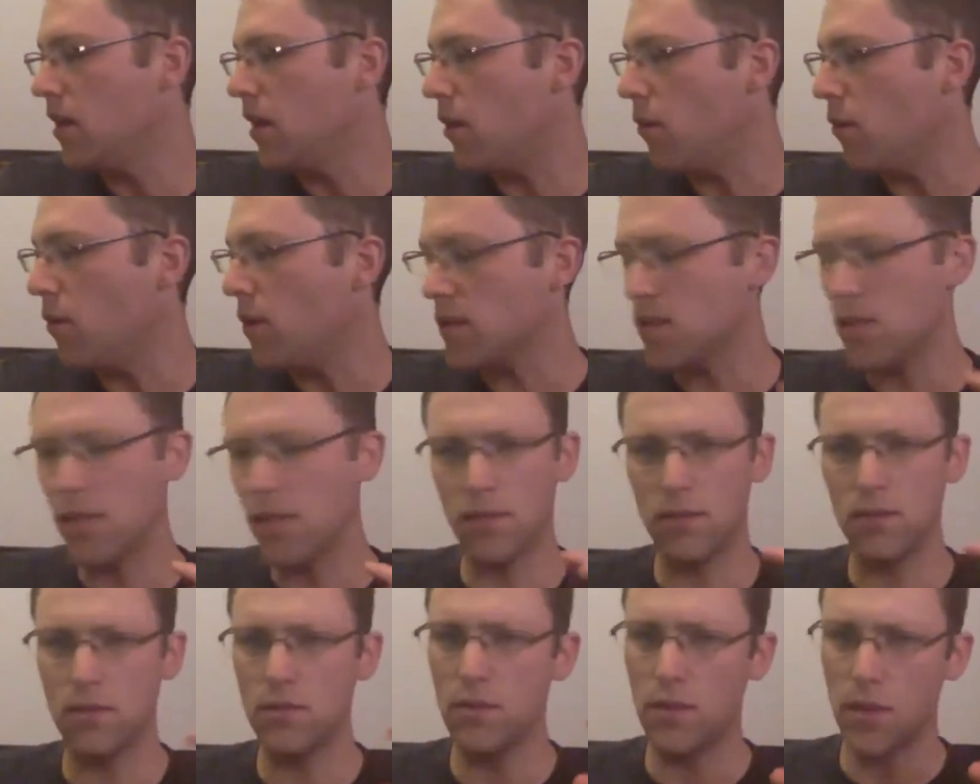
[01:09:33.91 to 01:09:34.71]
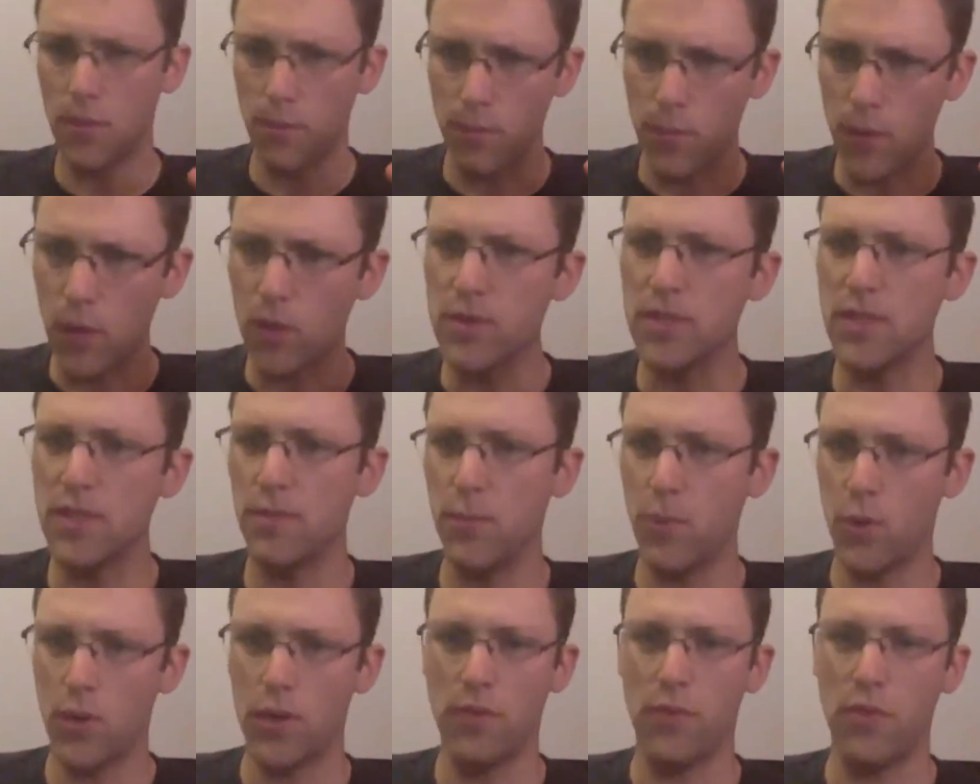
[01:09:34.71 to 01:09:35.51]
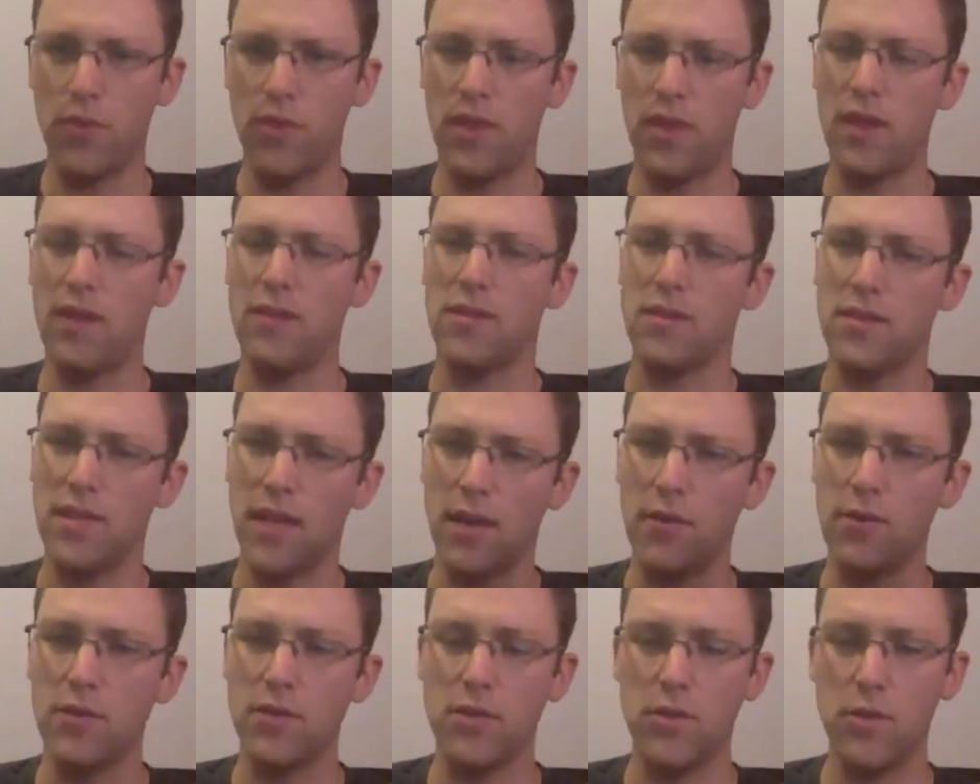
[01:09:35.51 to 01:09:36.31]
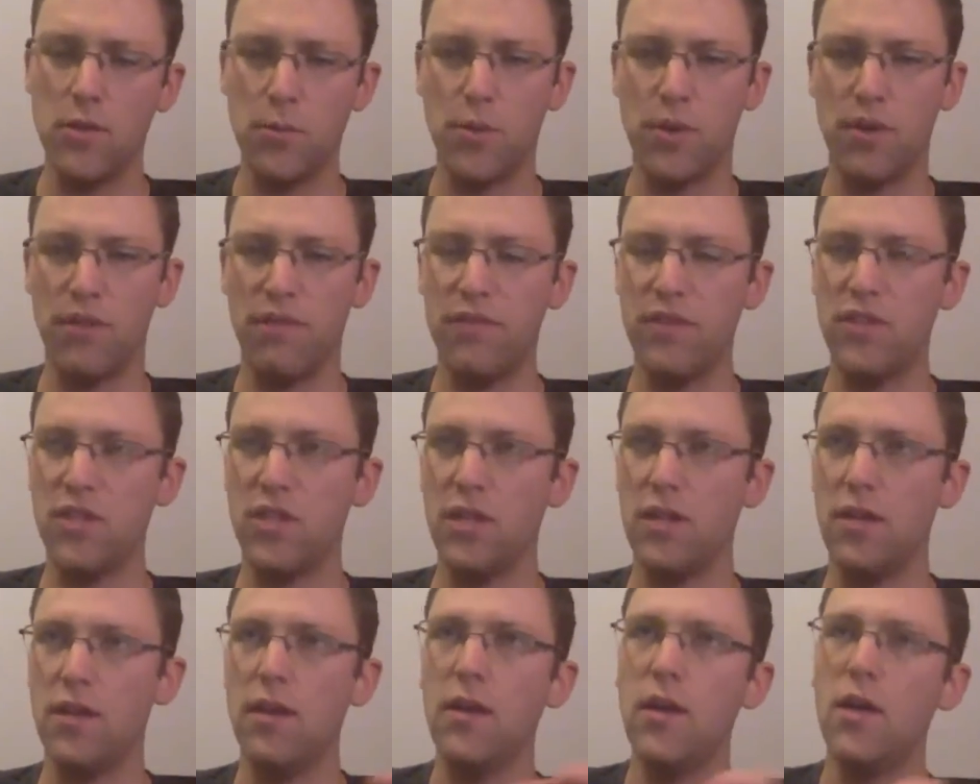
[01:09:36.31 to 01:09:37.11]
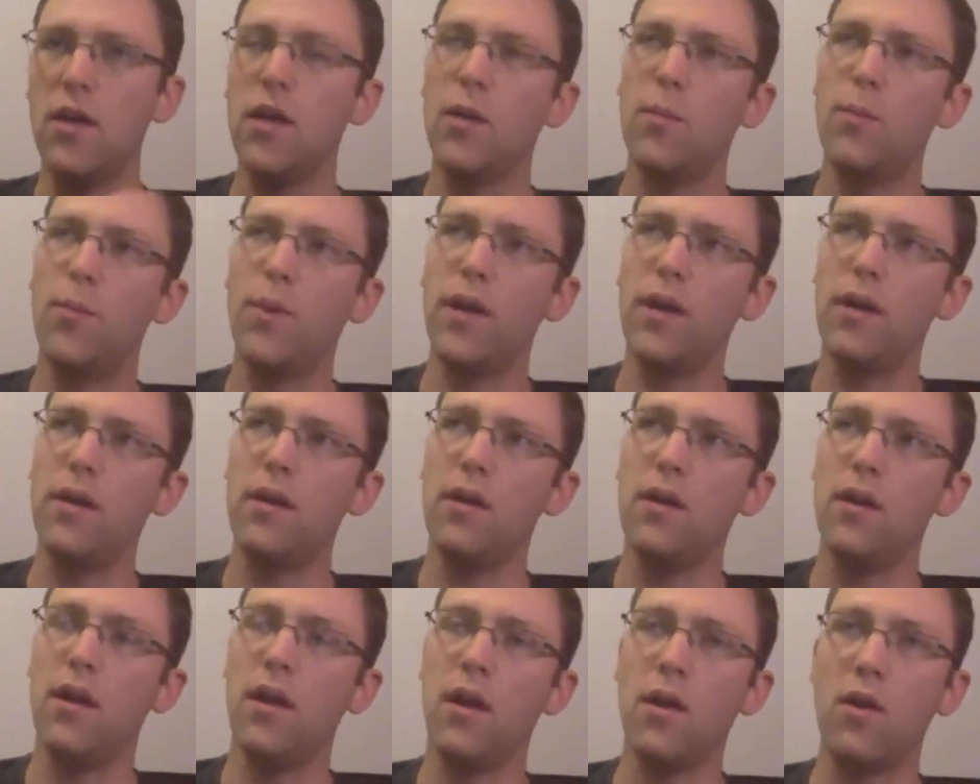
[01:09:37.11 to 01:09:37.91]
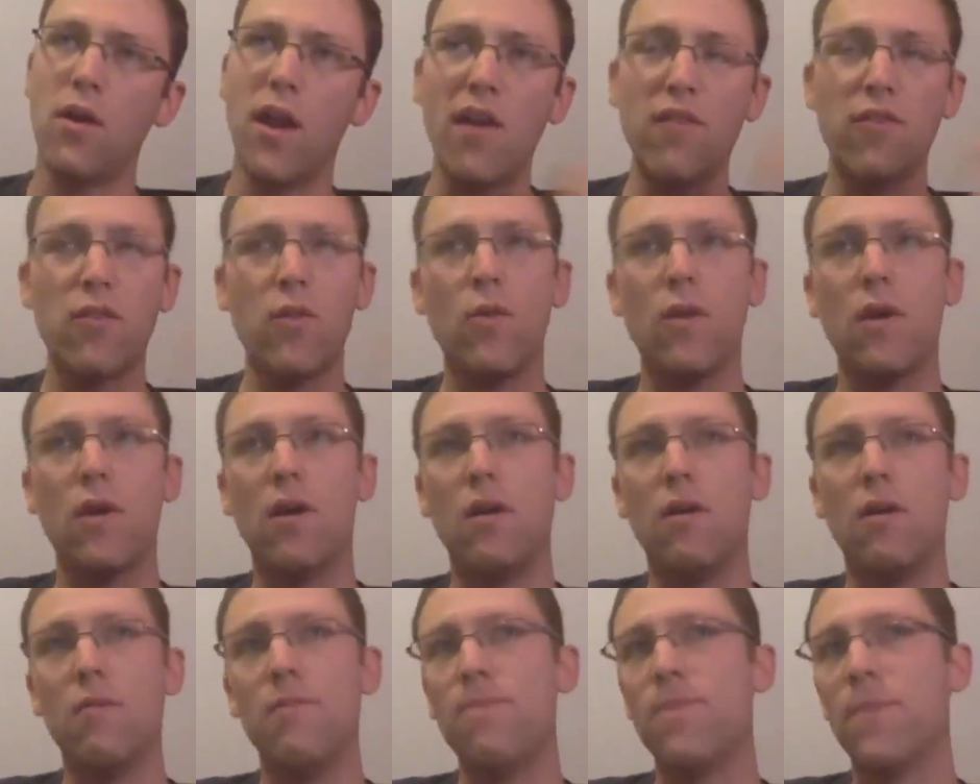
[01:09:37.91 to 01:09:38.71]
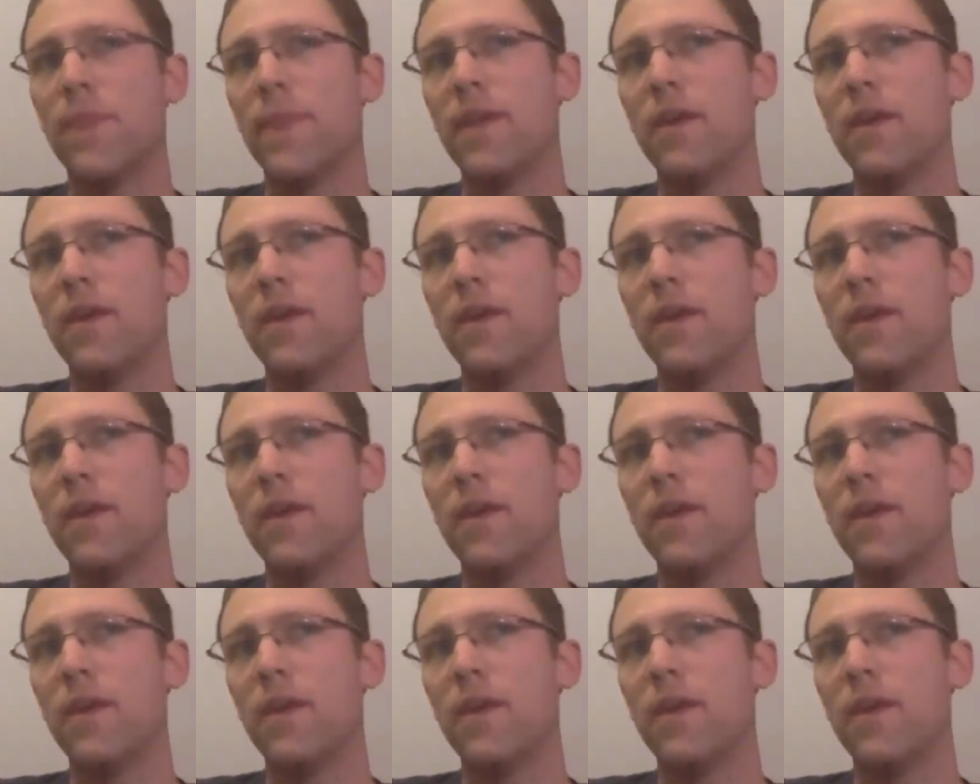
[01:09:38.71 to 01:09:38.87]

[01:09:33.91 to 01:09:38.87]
it wasn't the most important thing that was super efficient. But in GraphQL,